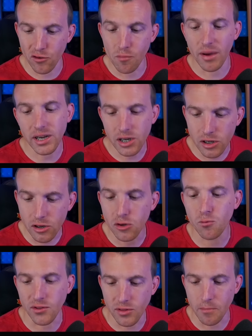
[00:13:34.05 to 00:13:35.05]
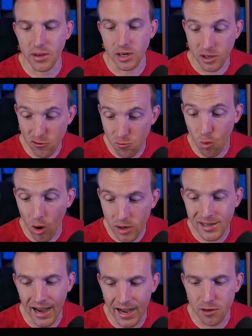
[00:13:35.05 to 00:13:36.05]
you mentioned you want the buildings one
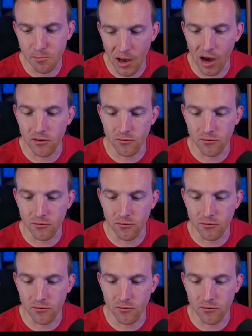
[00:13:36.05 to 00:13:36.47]
tile apart